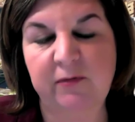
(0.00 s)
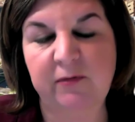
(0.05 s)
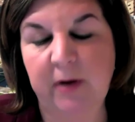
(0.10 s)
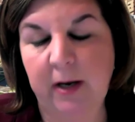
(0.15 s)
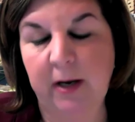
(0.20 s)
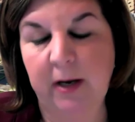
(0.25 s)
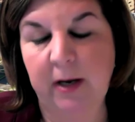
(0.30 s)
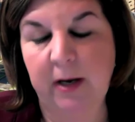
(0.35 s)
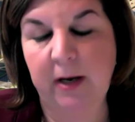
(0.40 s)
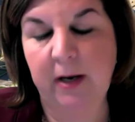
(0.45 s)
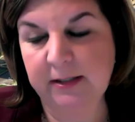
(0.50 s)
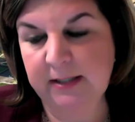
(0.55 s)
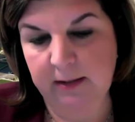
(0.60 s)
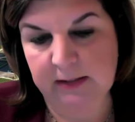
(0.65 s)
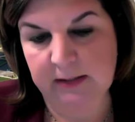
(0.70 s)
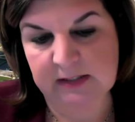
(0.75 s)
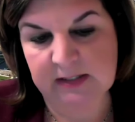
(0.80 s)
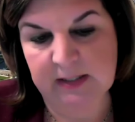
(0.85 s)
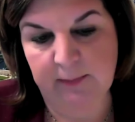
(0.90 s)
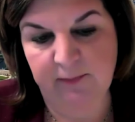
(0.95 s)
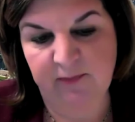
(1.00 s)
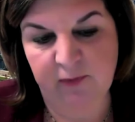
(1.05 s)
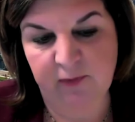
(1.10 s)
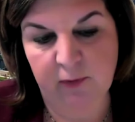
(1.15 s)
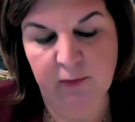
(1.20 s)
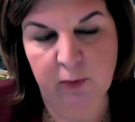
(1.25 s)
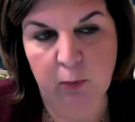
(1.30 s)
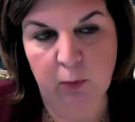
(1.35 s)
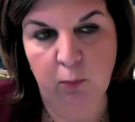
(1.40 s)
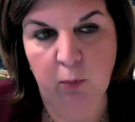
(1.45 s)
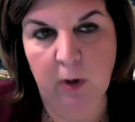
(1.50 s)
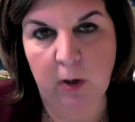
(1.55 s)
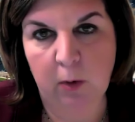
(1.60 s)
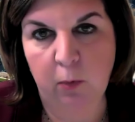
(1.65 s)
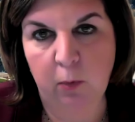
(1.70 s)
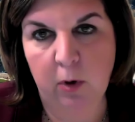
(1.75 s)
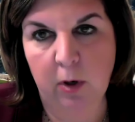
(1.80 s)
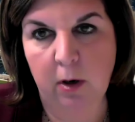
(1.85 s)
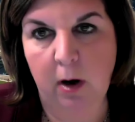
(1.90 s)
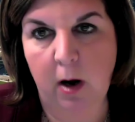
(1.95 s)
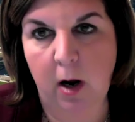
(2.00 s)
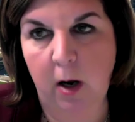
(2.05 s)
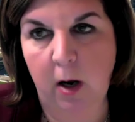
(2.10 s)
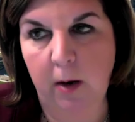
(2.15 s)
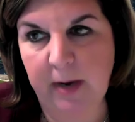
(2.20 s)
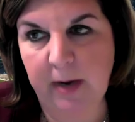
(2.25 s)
we've kind of taken it a step further where we're